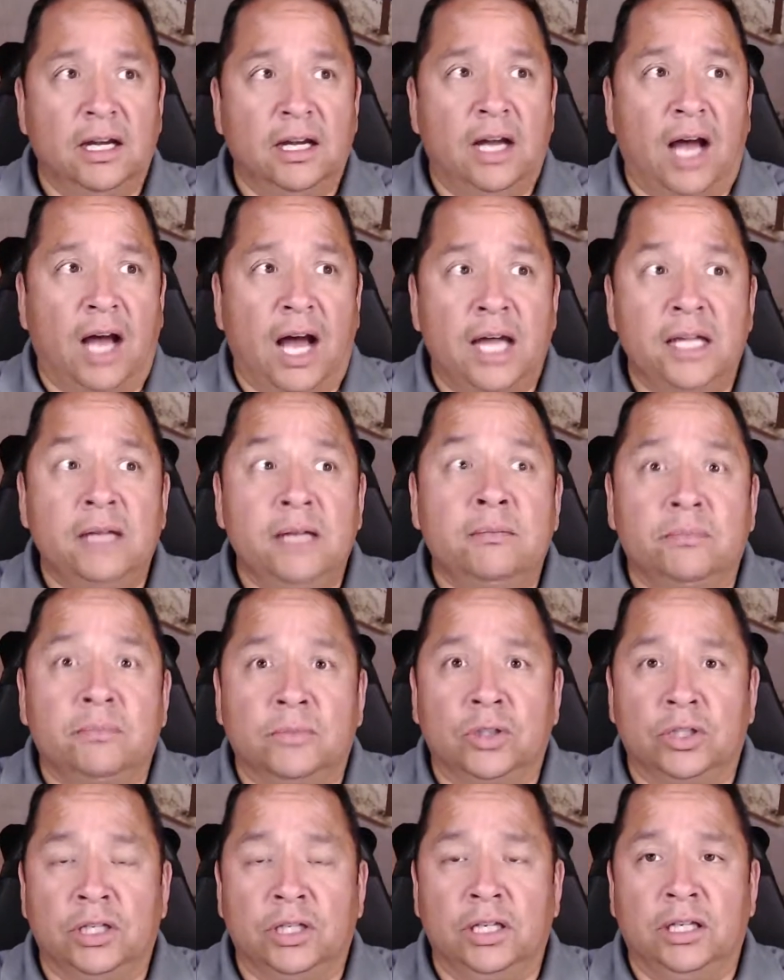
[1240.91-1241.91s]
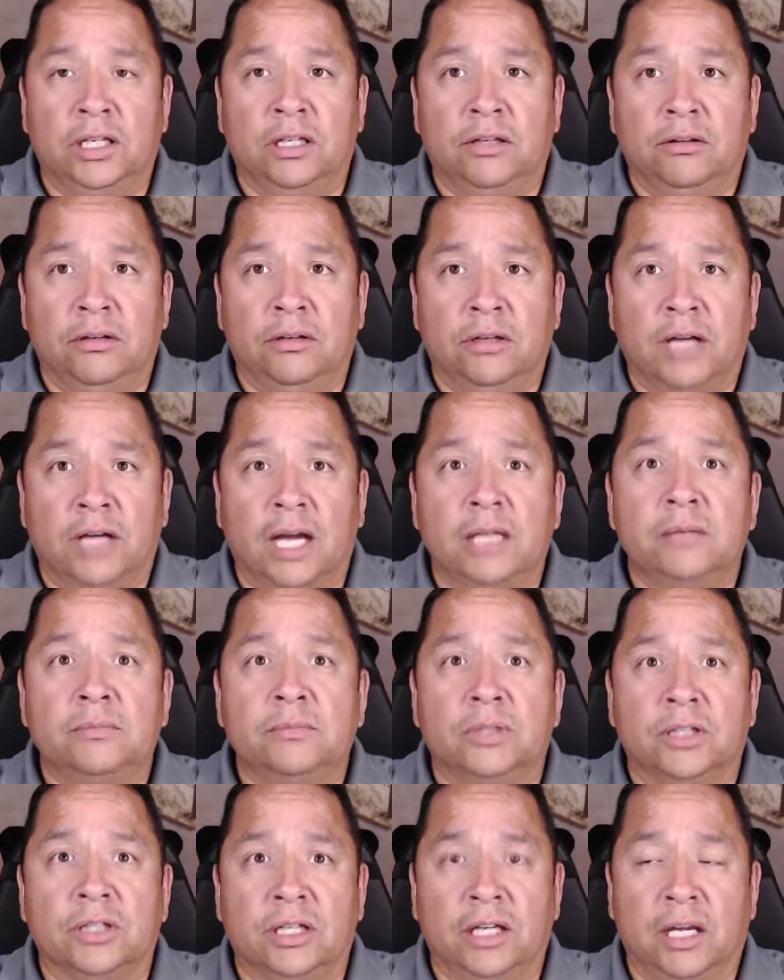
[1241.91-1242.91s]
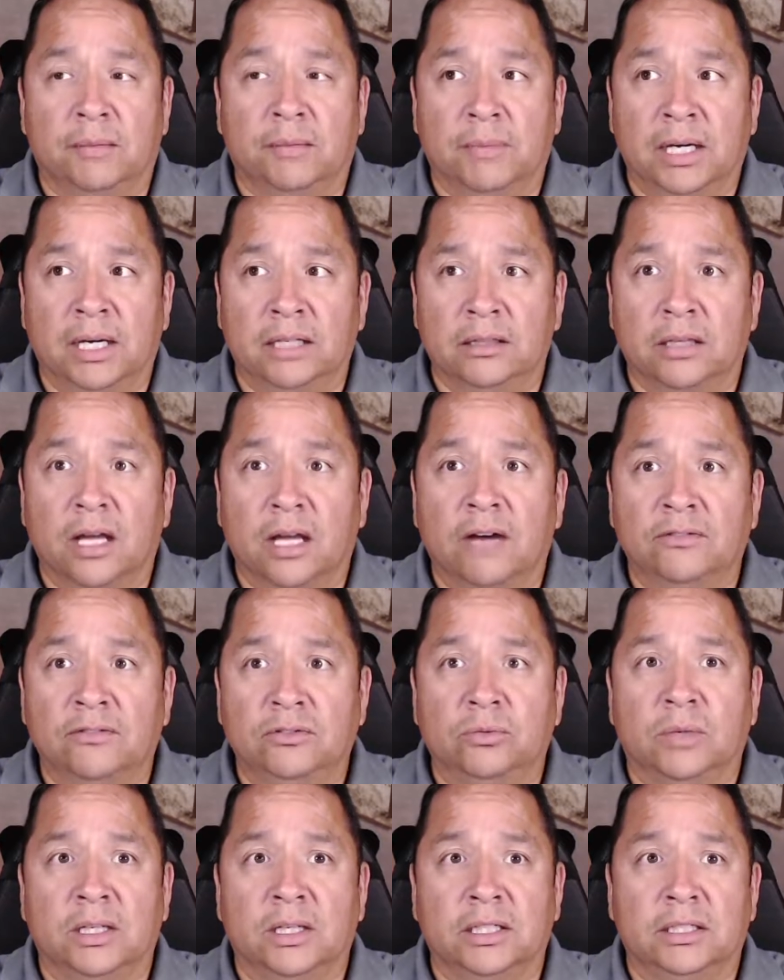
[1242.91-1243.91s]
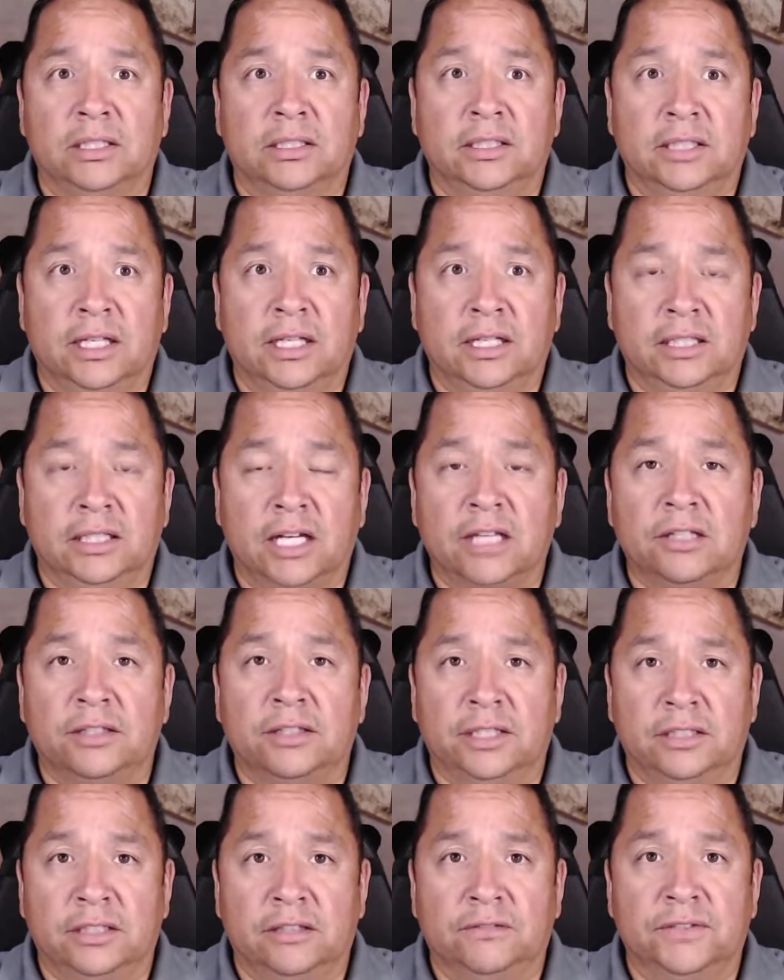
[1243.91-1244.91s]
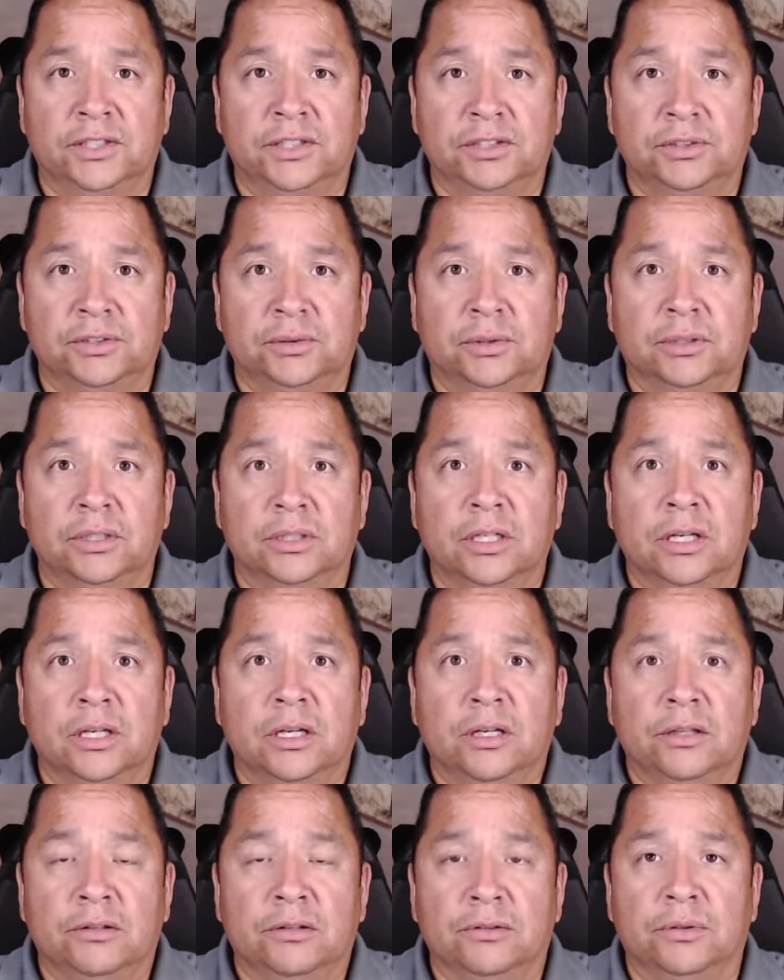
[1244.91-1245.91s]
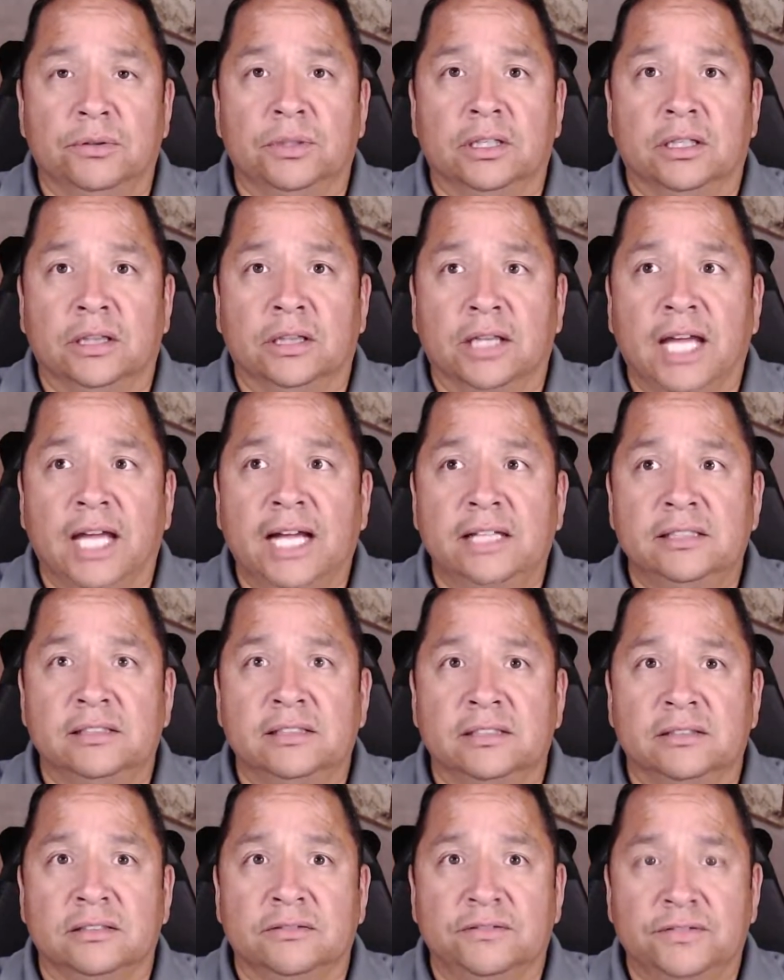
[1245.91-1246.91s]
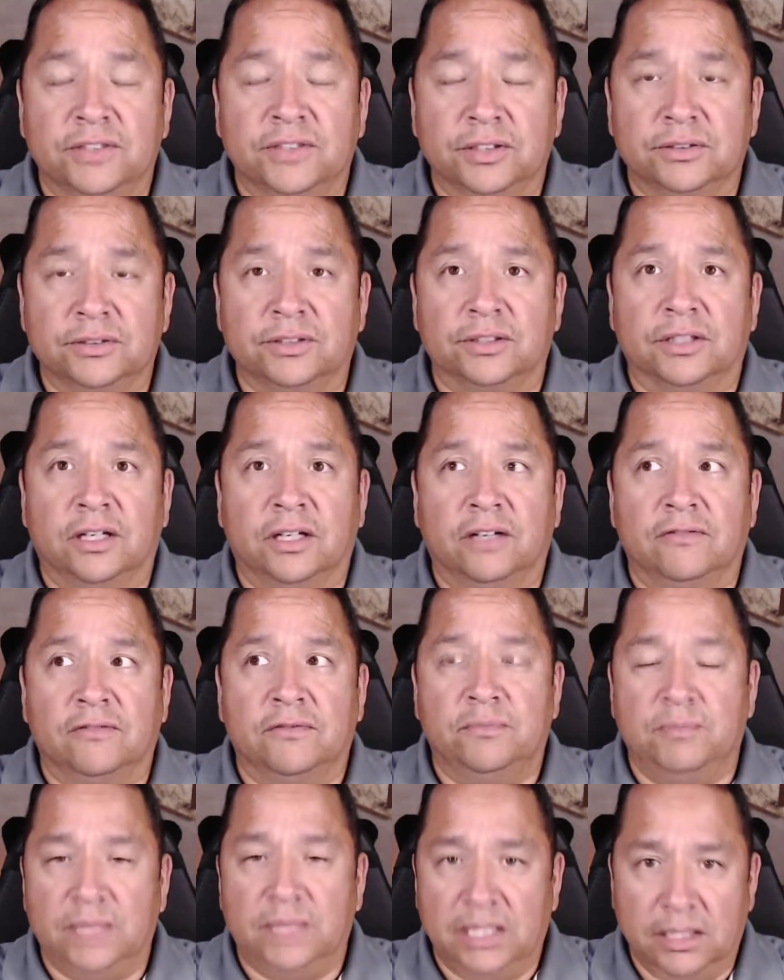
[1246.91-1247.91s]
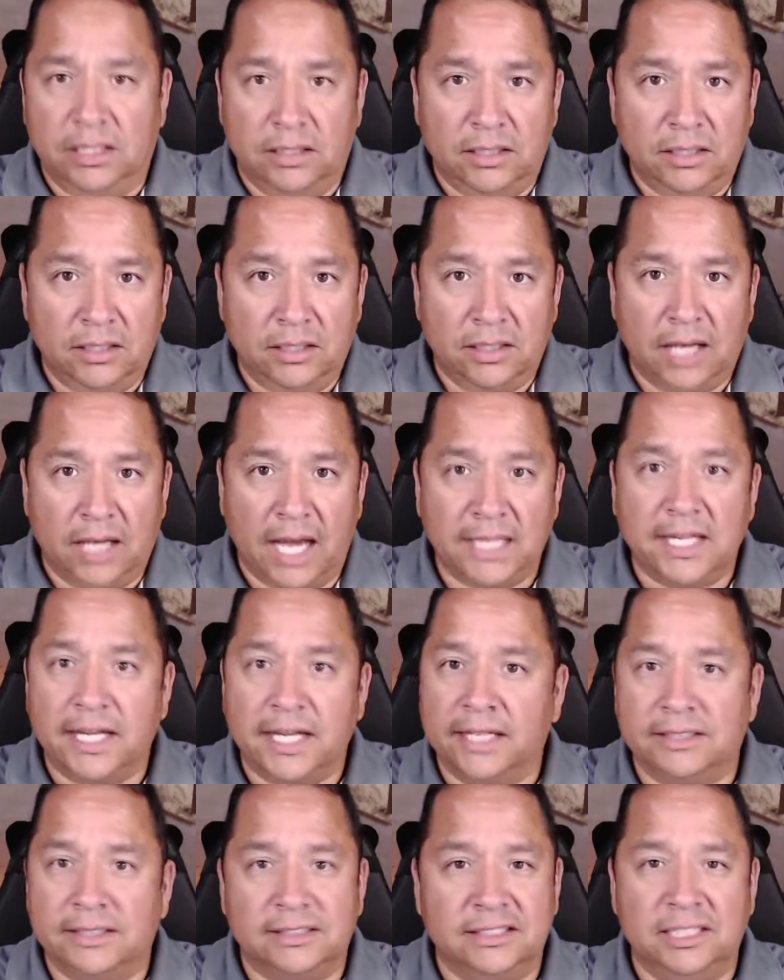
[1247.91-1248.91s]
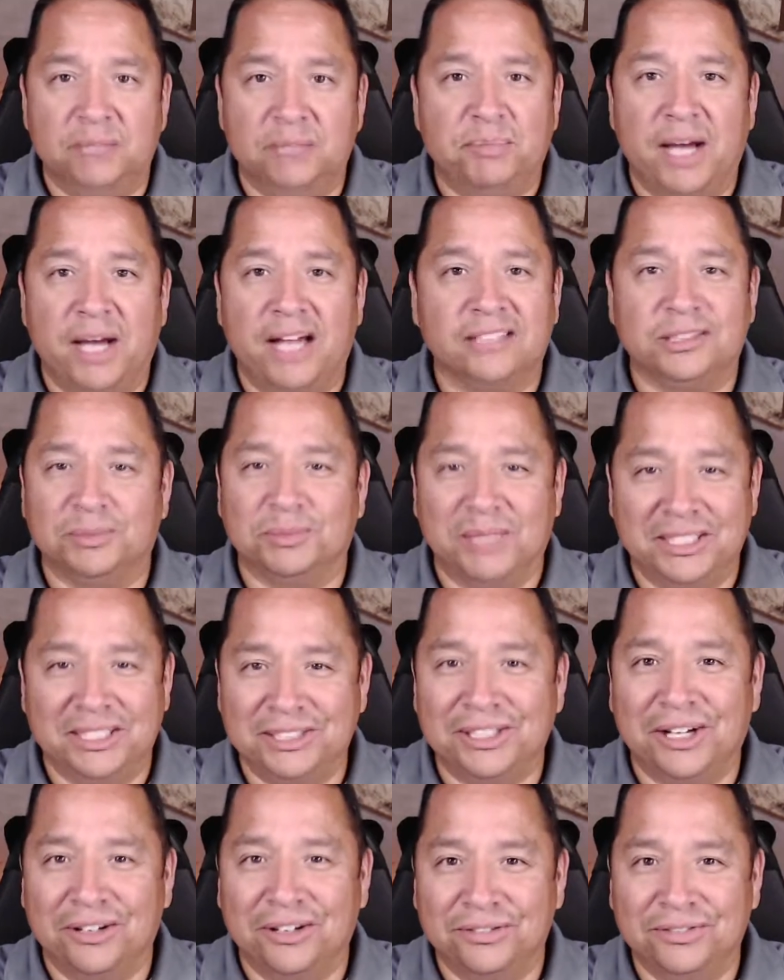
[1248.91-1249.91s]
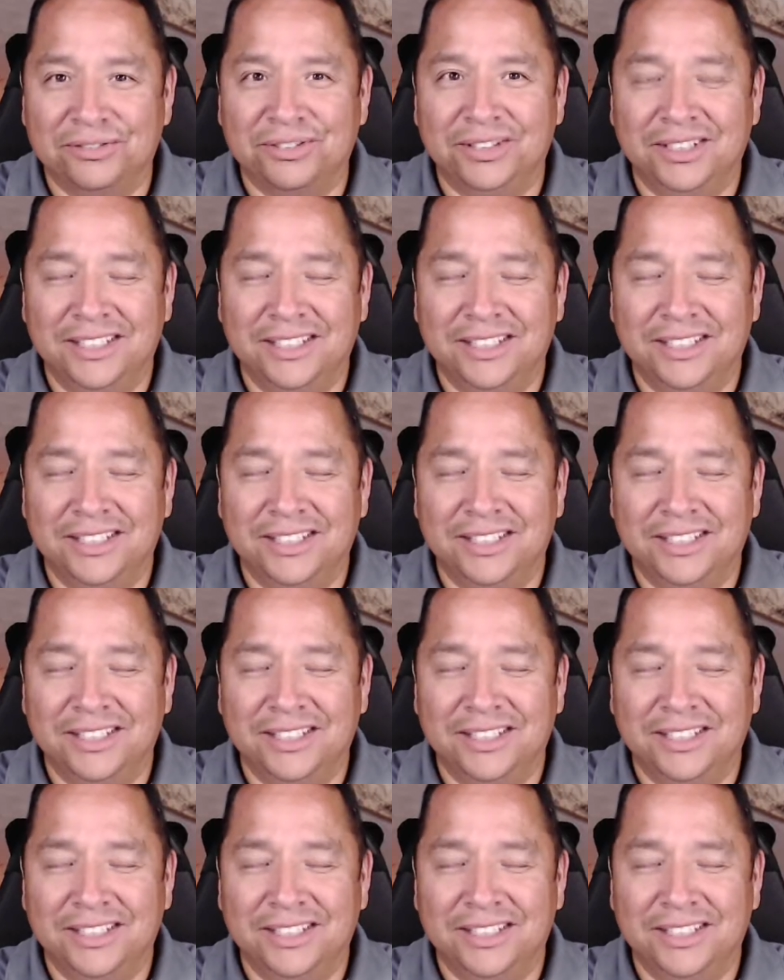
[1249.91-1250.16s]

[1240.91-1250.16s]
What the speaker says: I am looking. I am looking at my loved one and another individual through the lens and filter of me. I can't see past myself.